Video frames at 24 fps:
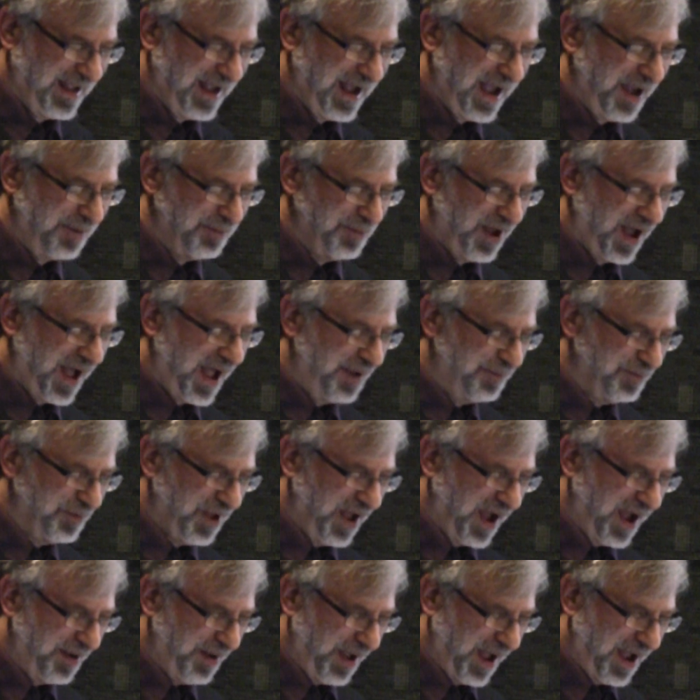I'm
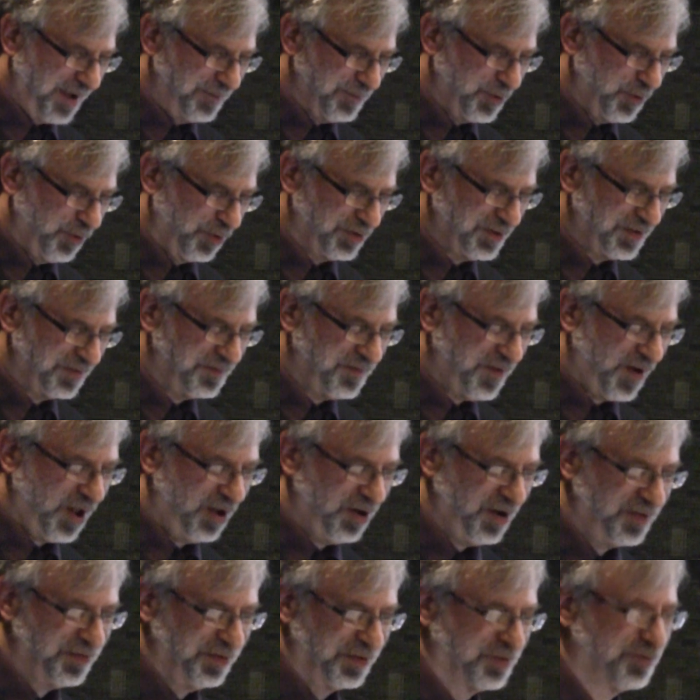going to
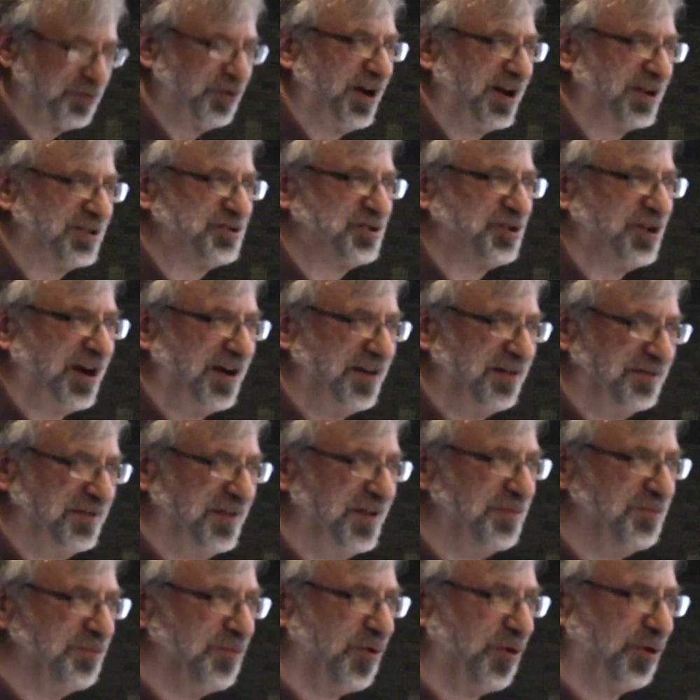fall on the crutch of
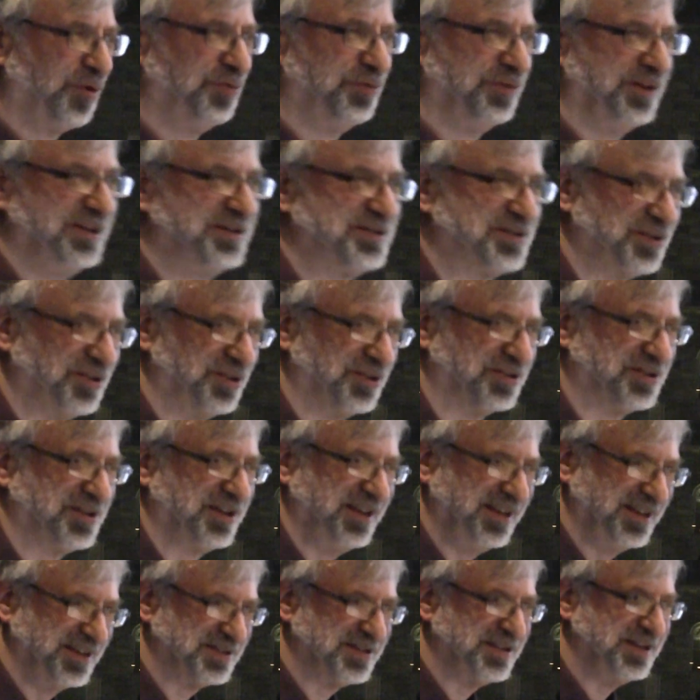more research
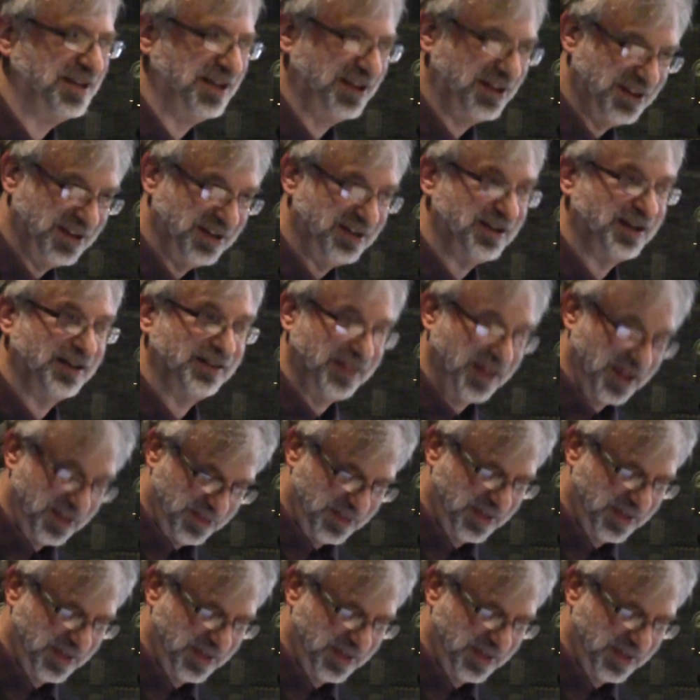is needed.